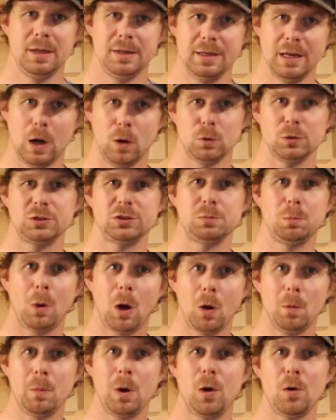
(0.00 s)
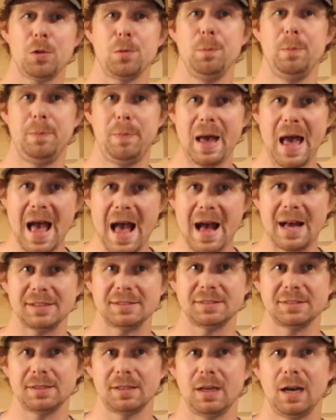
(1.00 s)
Now, smallmouth
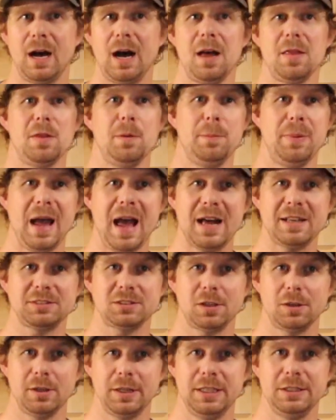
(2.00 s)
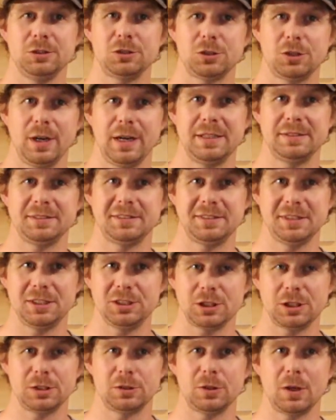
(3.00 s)
bass. The bass are in
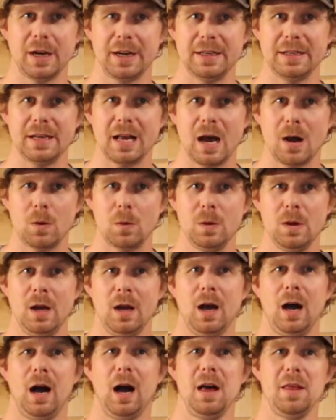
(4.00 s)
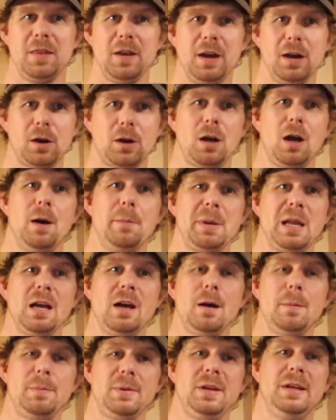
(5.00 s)
transition right now. They are coming
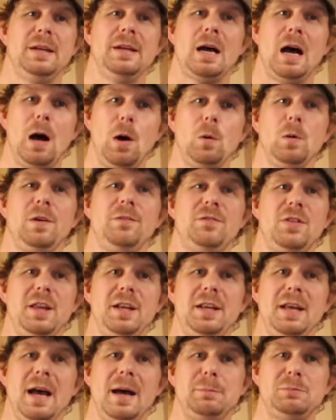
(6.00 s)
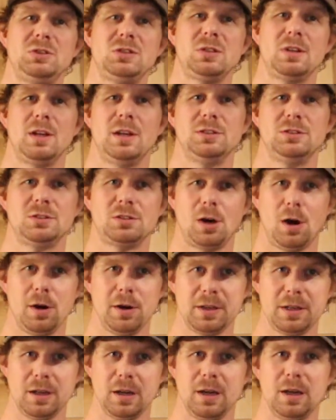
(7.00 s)
up and out of the depths. They're
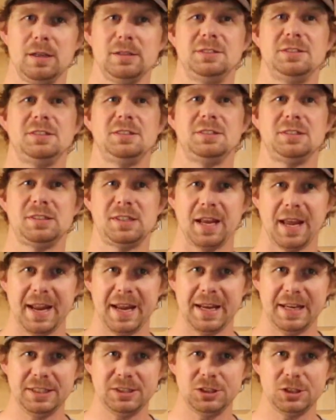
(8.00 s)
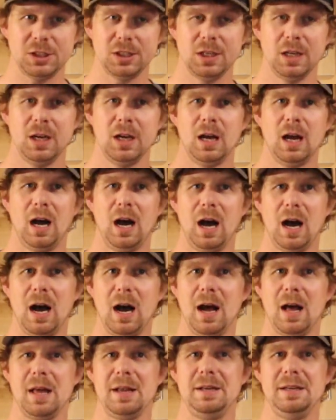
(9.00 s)
starting to stage.
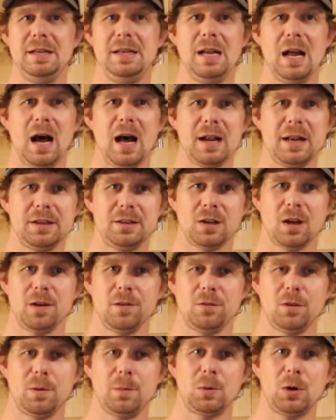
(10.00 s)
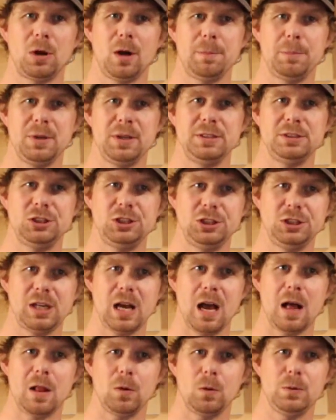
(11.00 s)
Not a ton of them are up in
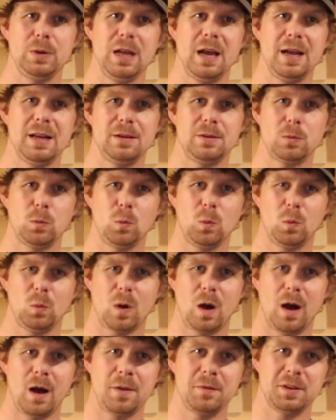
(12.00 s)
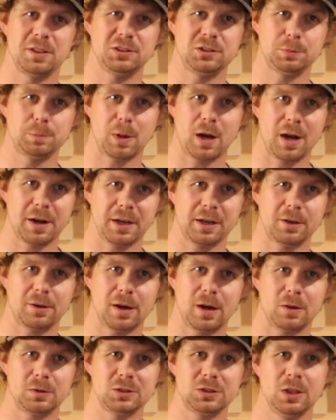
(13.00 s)
shallow yet on the spawning
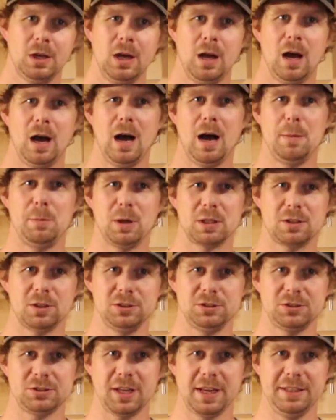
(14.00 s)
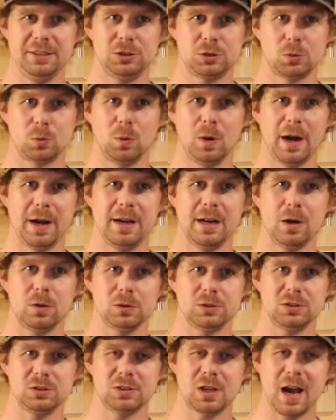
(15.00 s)
grounds, but they're staged right
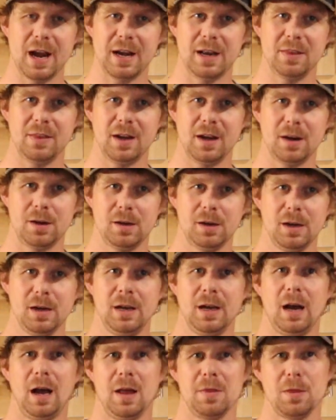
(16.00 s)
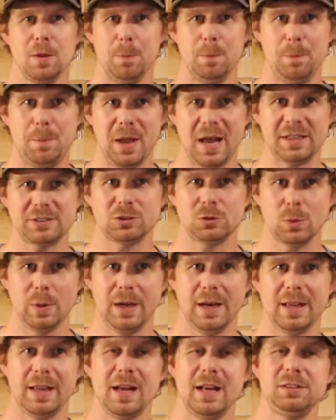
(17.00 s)
outside of there. The best
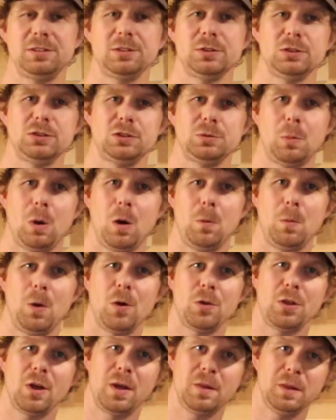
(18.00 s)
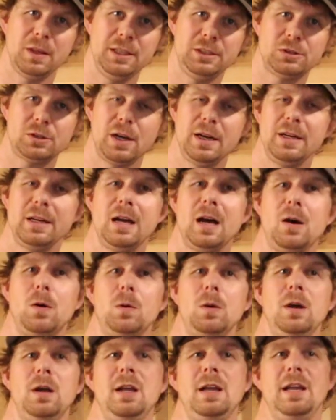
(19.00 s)
way to catch those smallmouth on Leech right
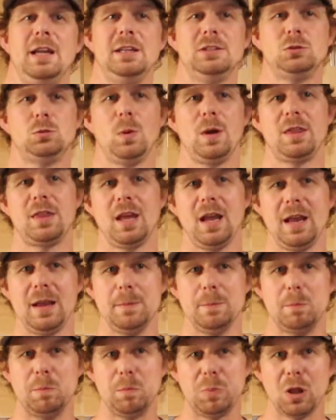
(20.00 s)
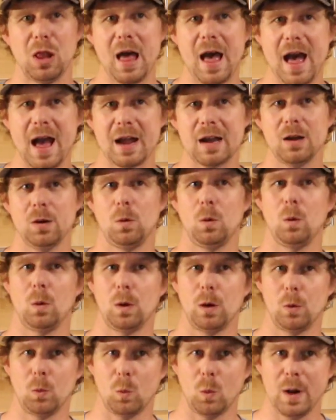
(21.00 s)
now is with a black
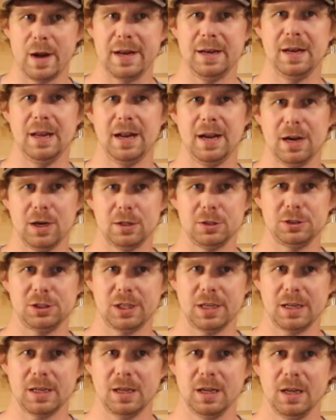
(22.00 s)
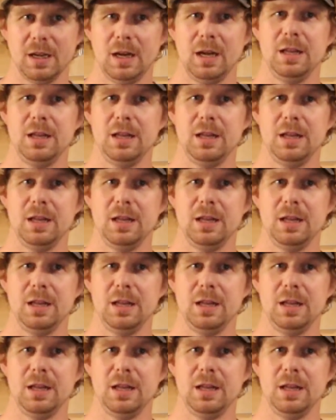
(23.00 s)
or white hair jig.